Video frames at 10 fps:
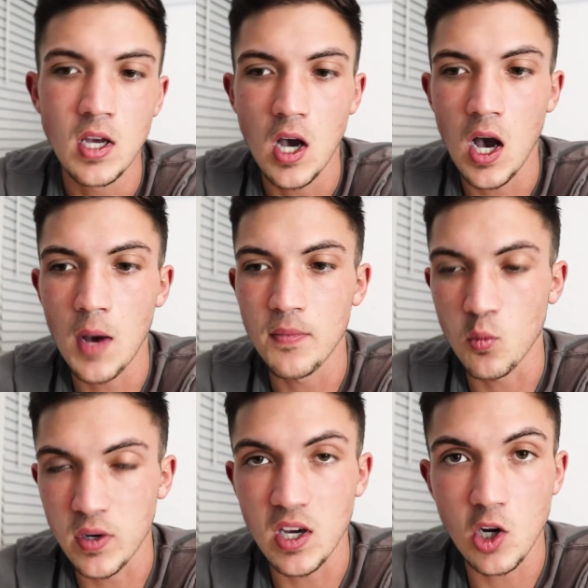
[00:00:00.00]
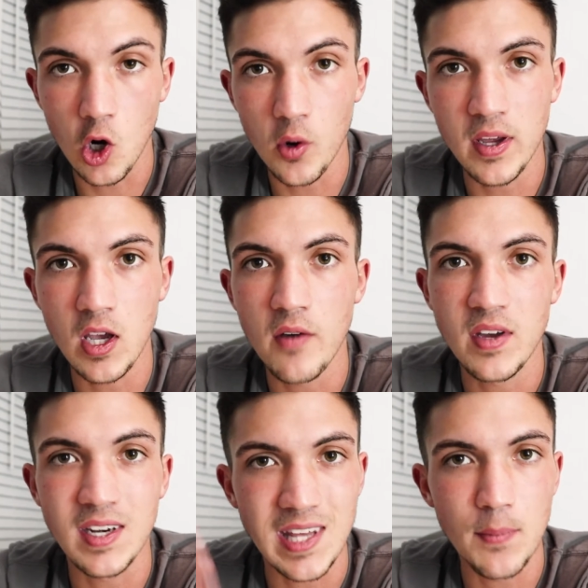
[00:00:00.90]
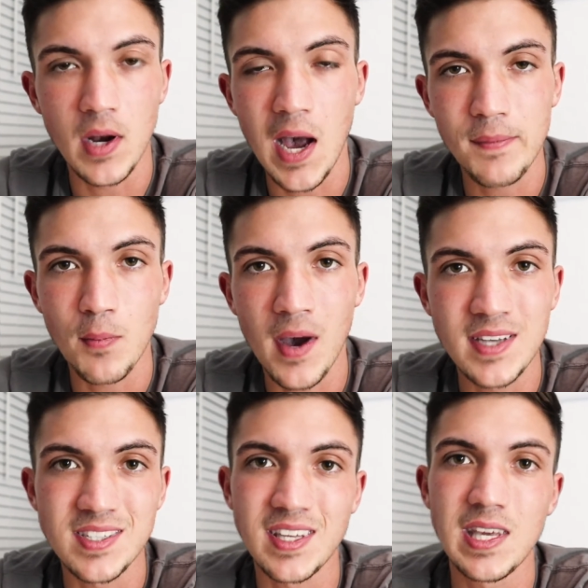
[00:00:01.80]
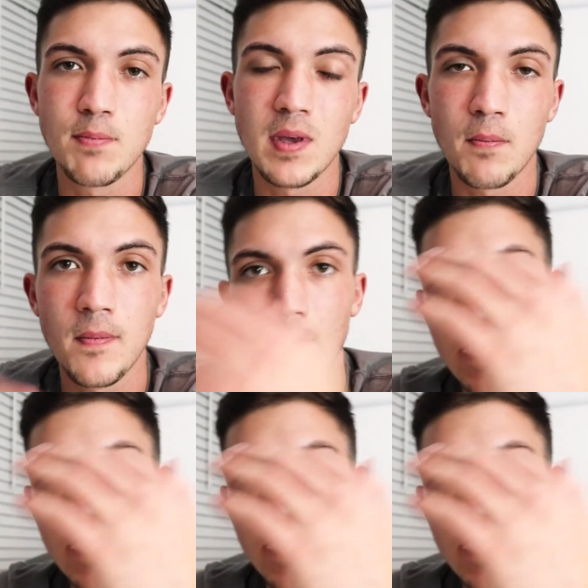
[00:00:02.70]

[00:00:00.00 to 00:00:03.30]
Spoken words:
the reoccurring of it and keep it optimized and keep them